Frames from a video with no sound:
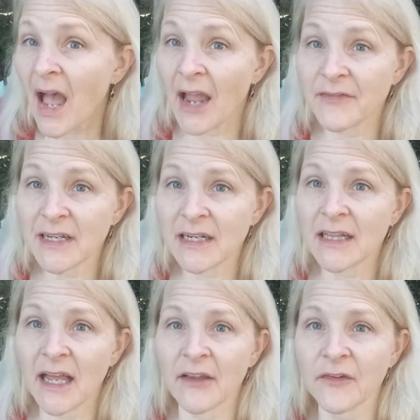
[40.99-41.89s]
I've needed
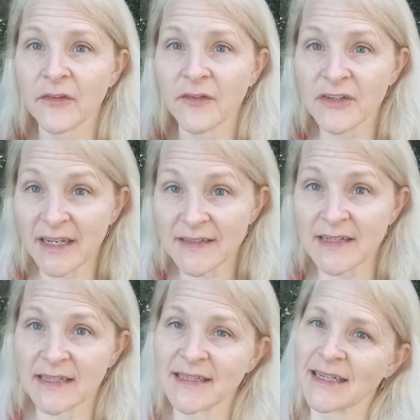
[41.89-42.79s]
glasses for
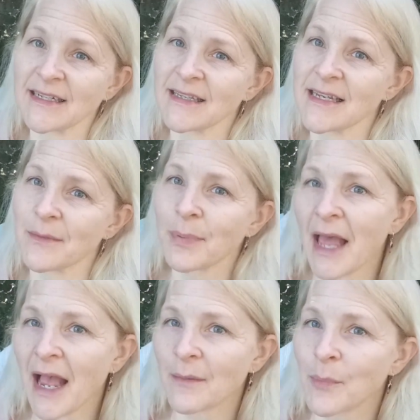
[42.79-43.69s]
distance, like to see the
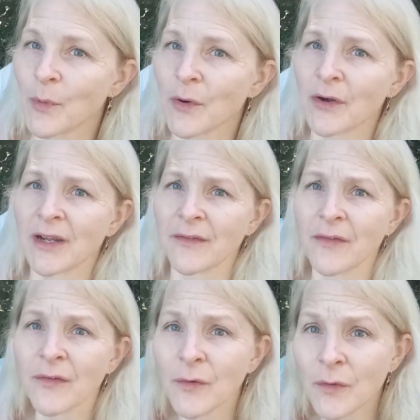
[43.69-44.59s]
blackboard in
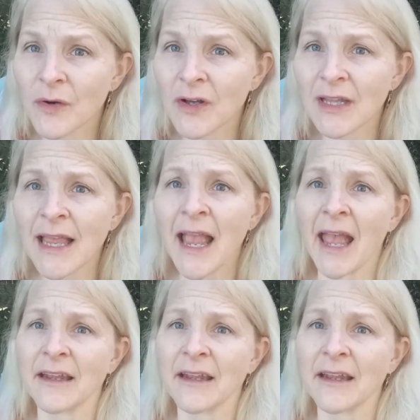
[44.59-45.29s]
school,